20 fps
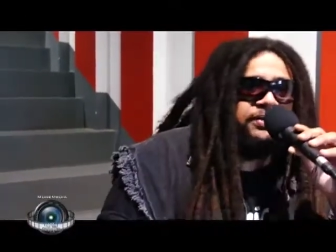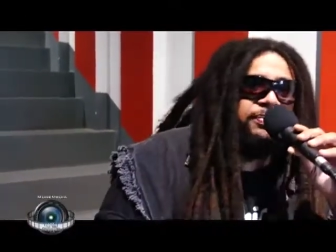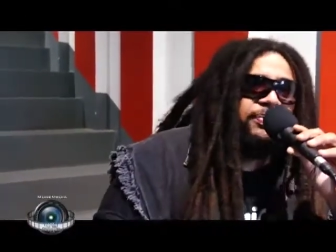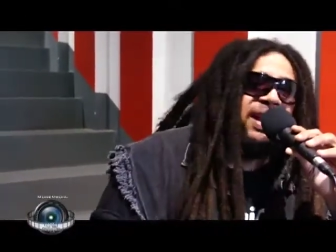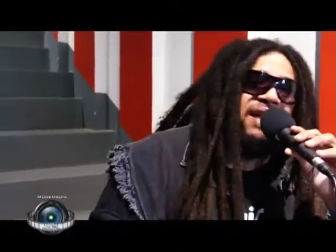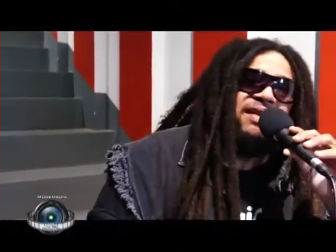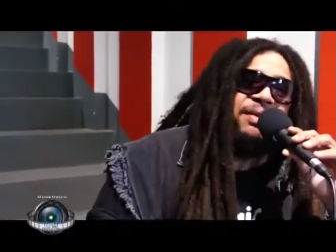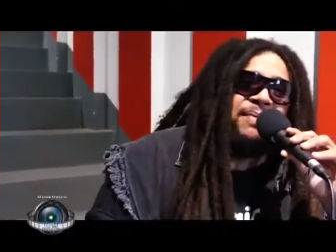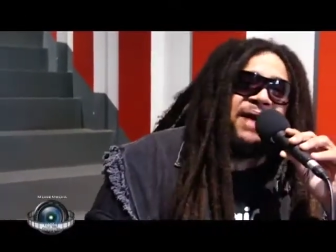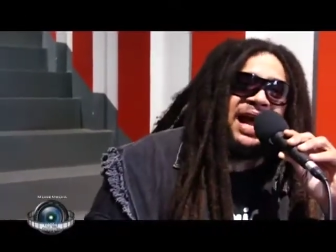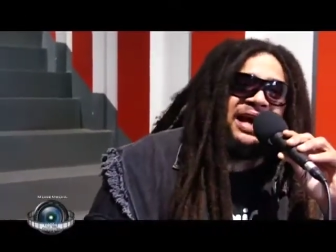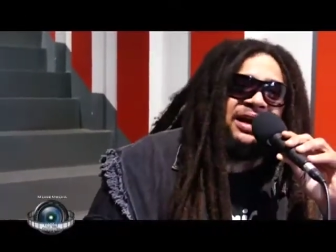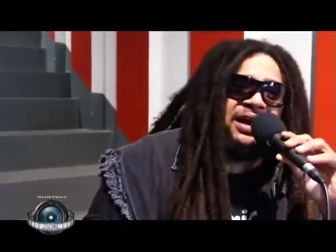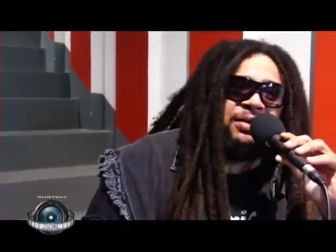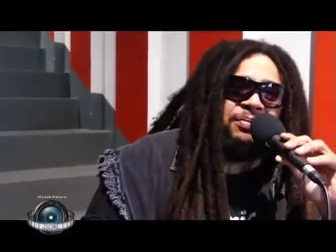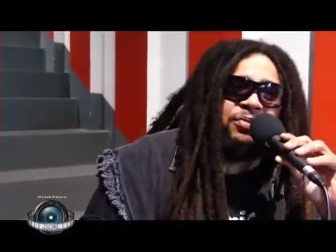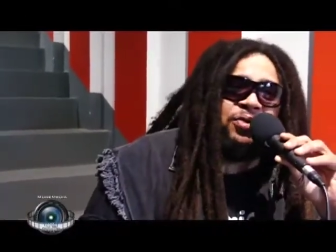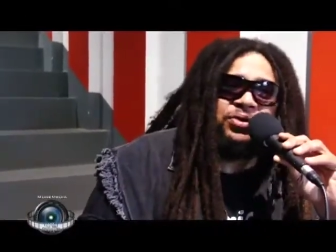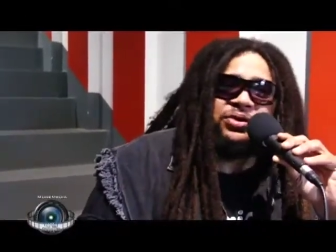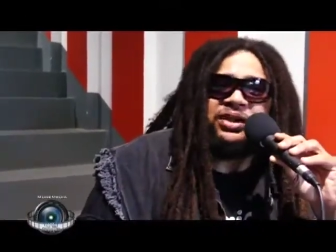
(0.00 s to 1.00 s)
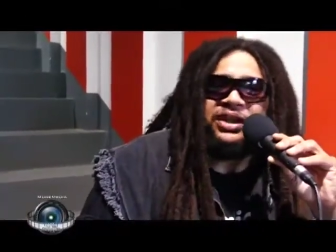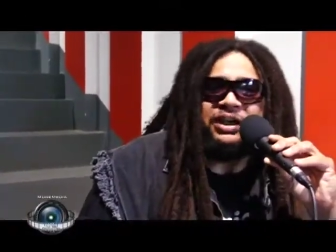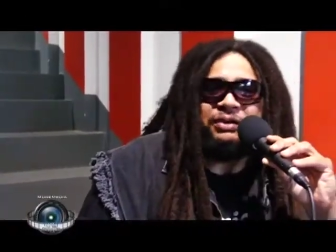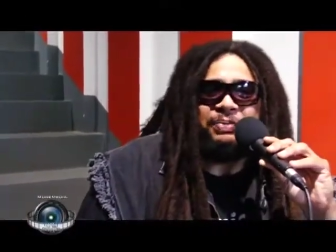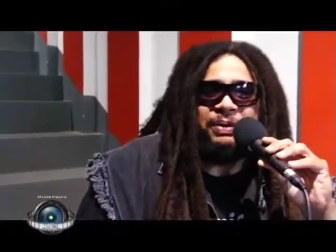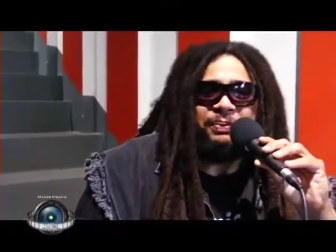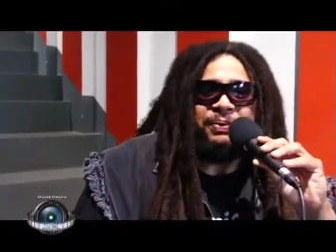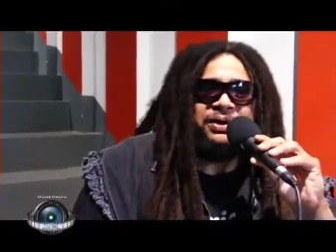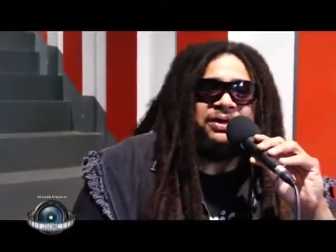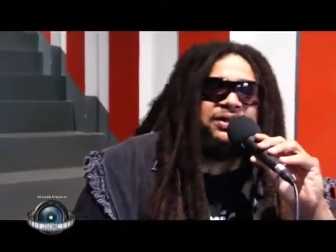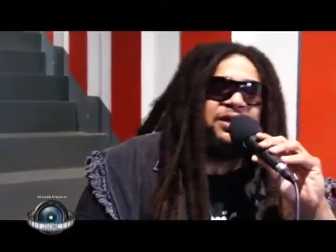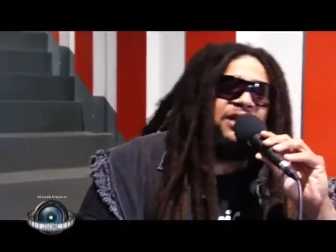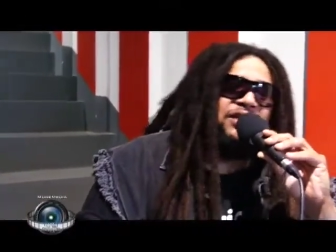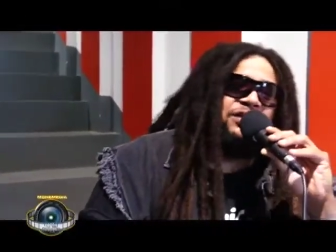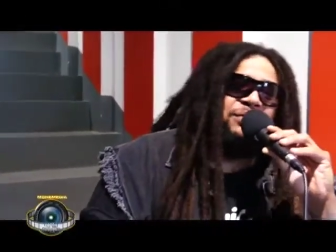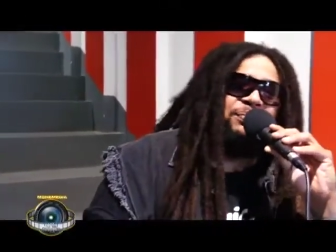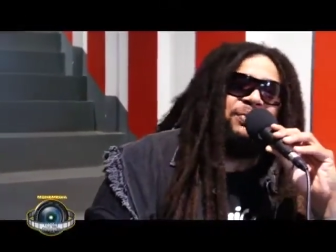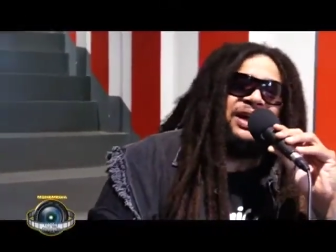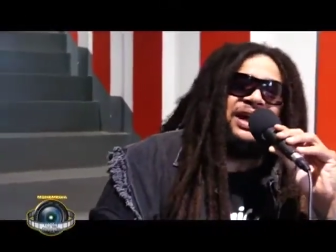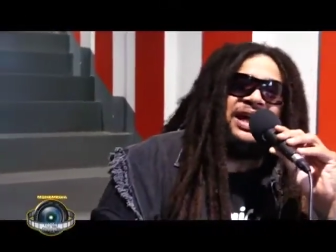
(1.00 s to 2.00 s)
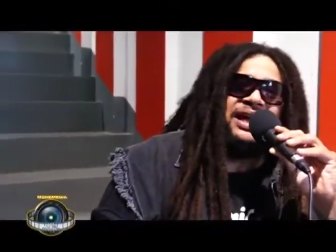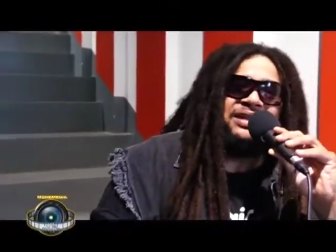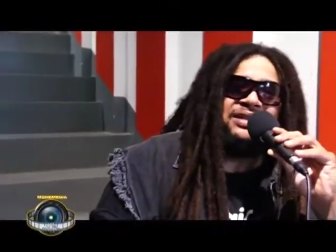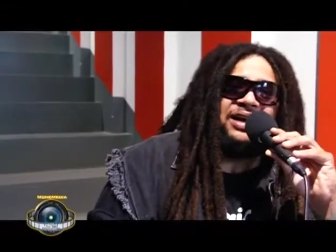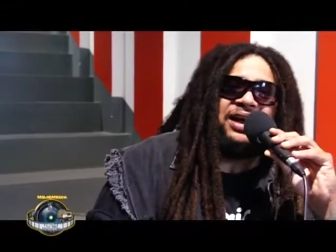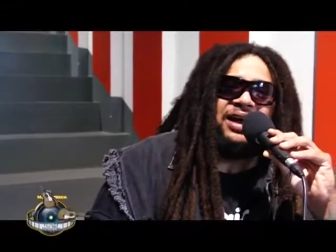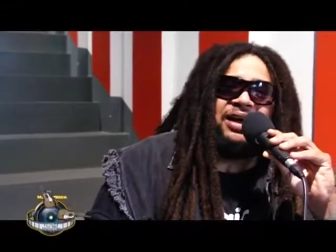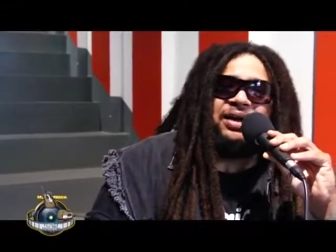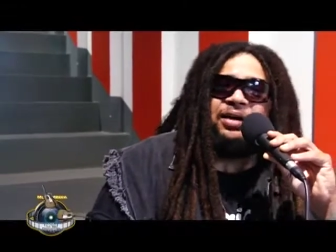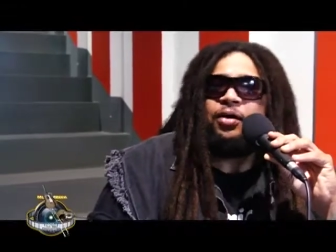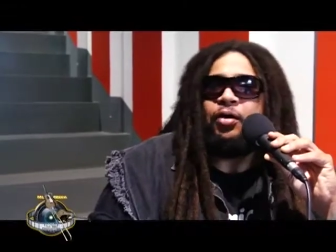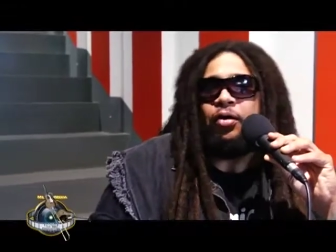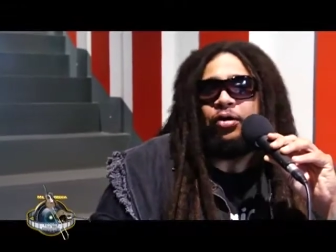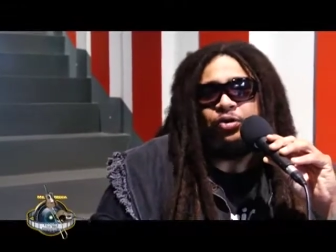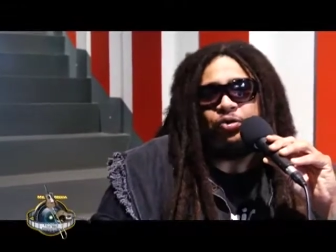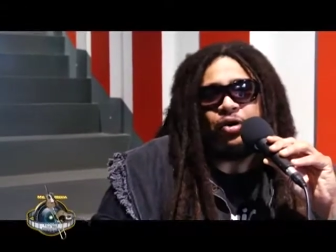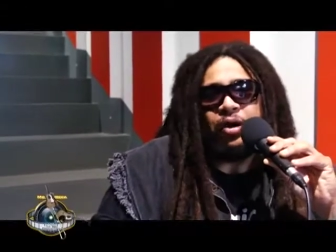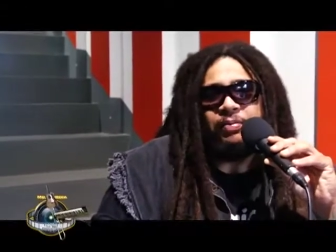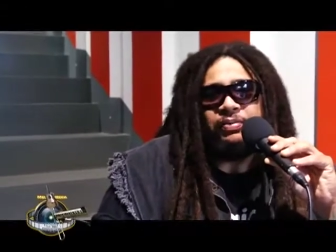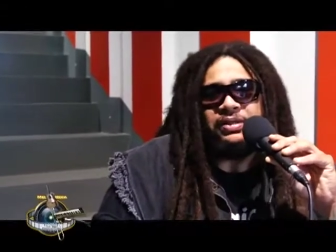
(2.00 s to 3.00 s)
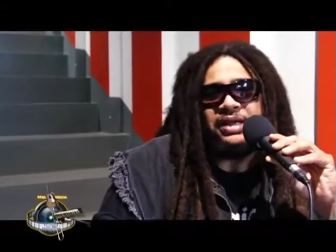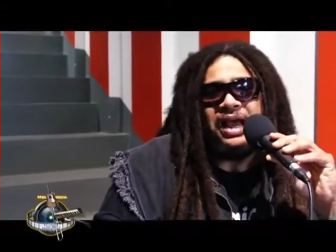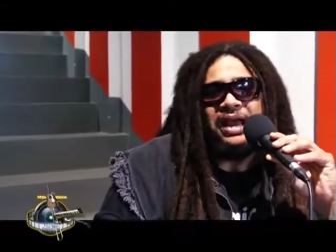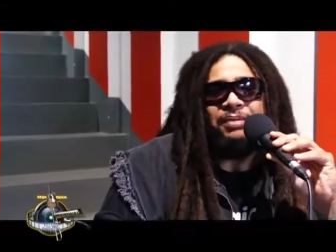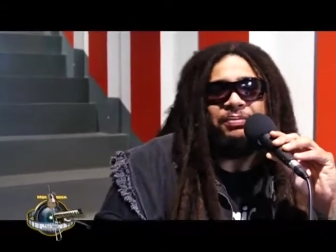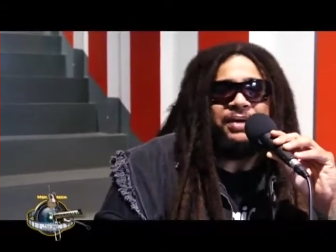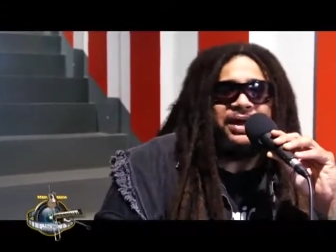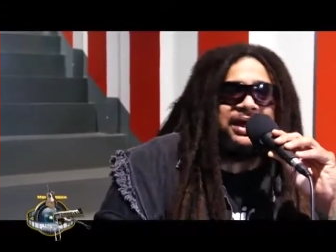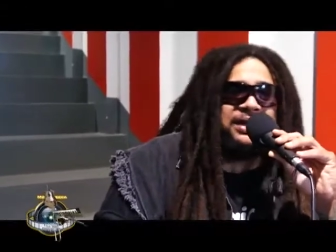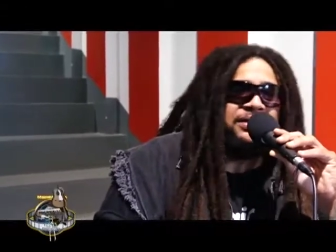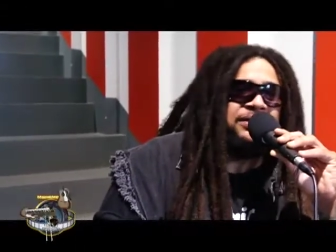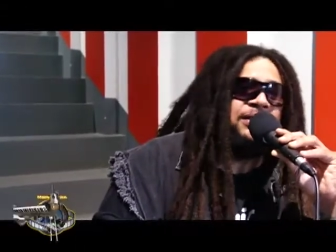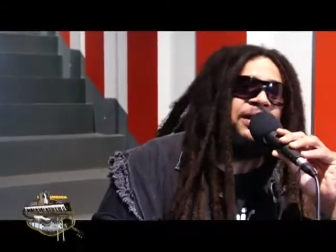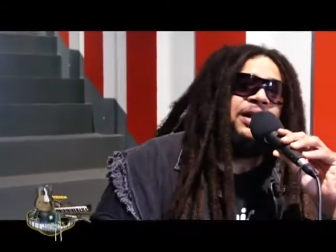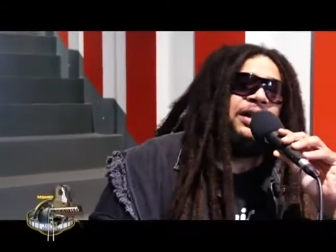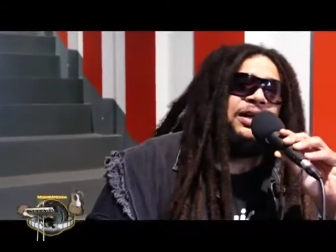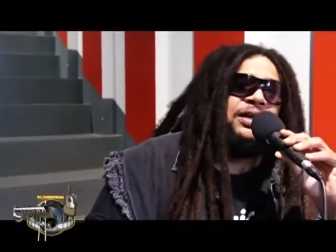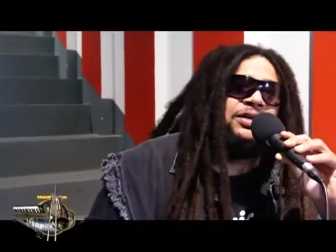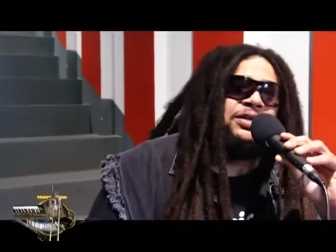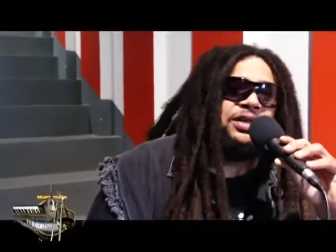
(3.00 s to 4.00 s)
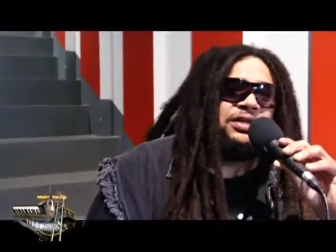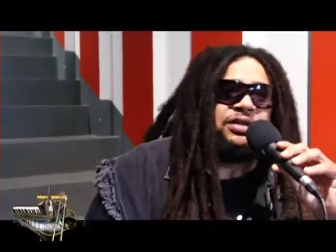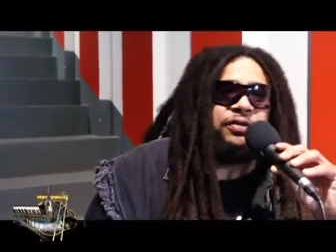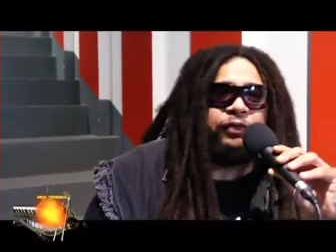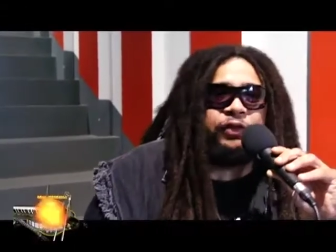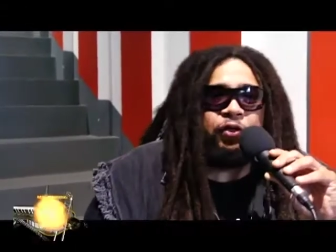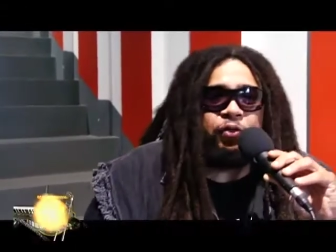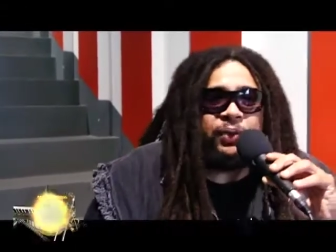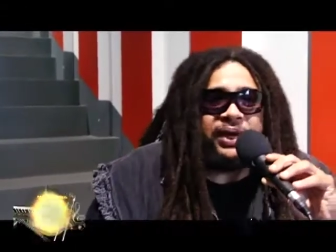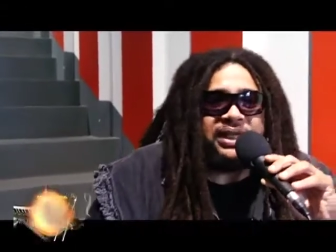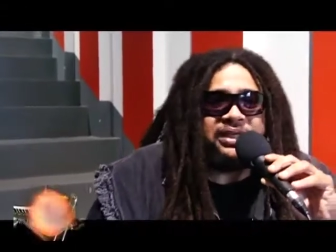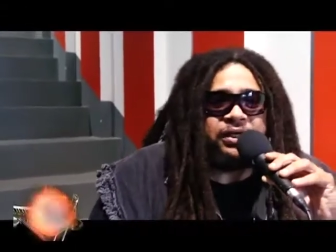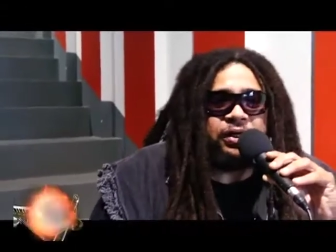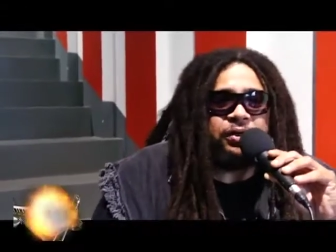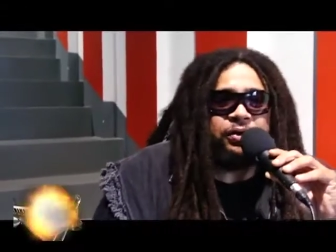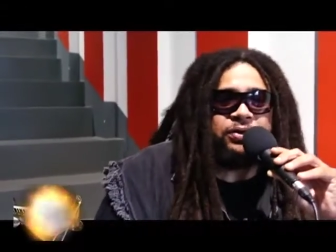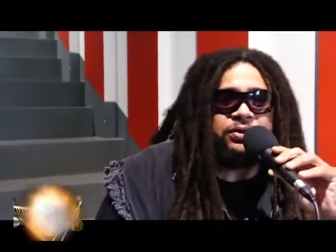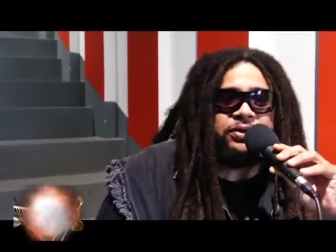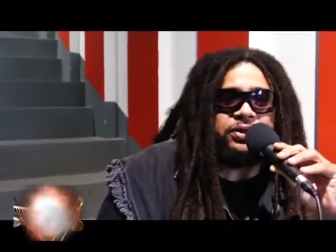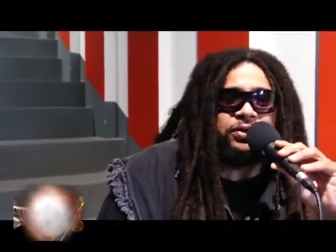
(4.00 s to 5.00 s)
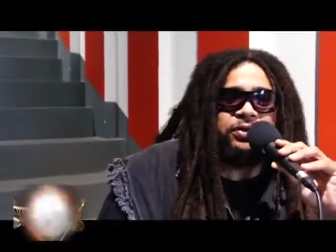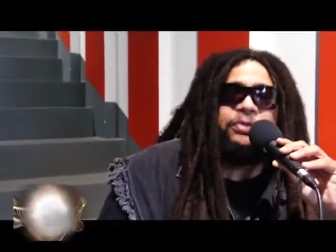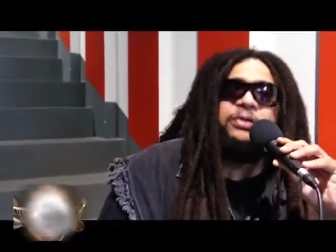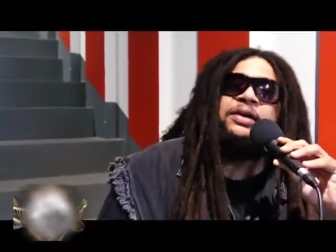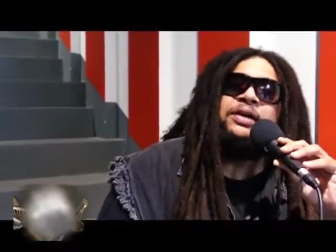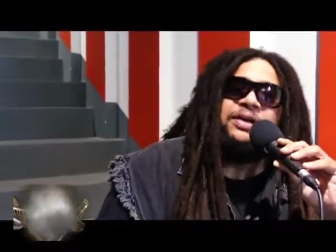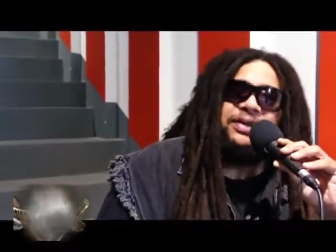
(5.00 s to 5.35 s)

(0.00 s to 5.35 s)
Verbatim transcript: Bear in mind that most of these people started to play guitar or drums and bass just a few weeks ago, so